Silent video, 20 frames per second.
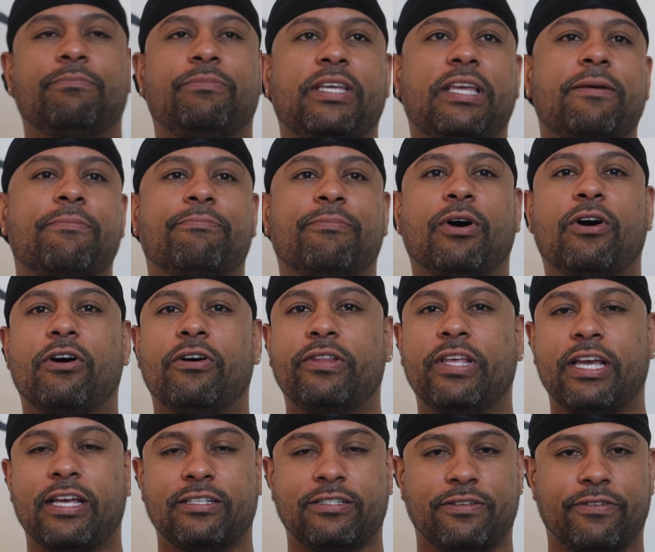being
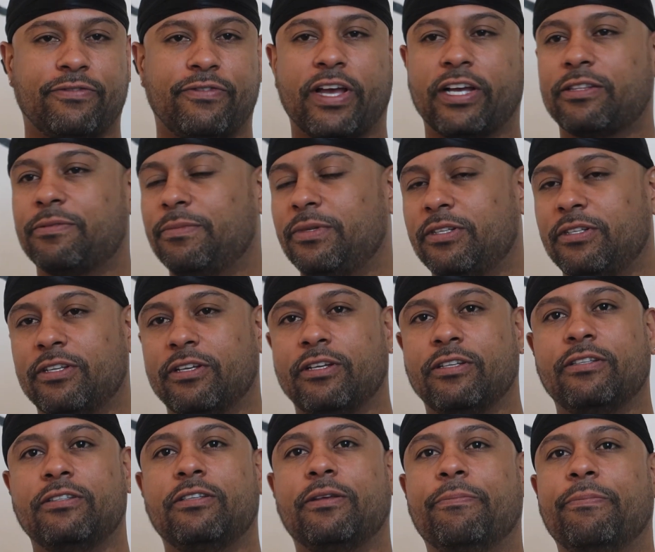bald has affected me in
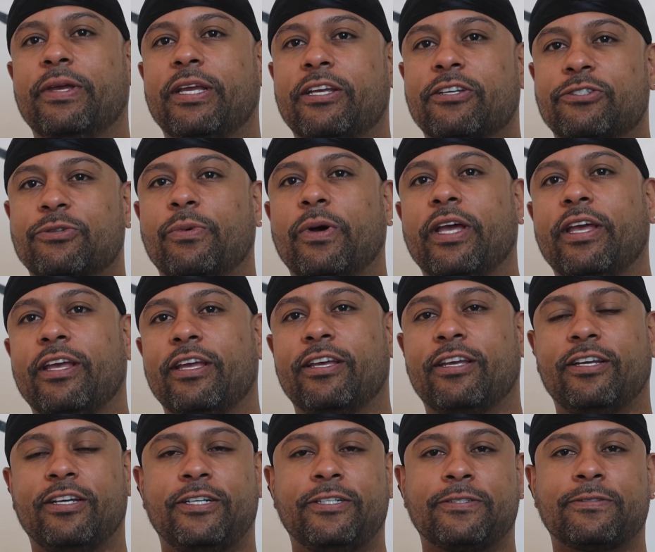the, the biggest way.
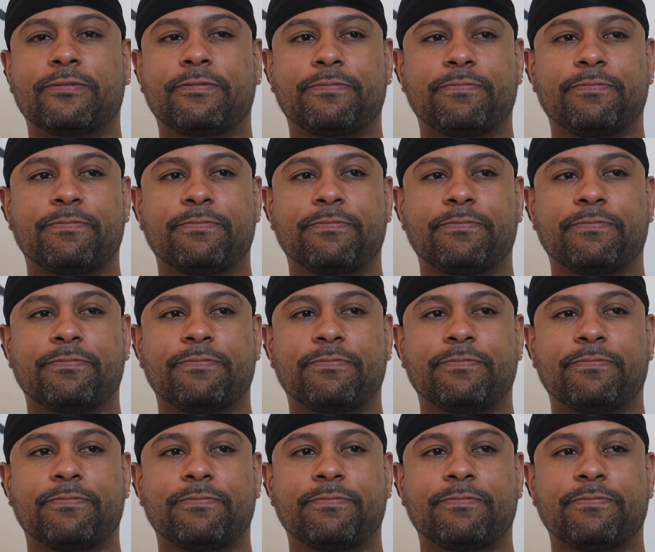Yeah.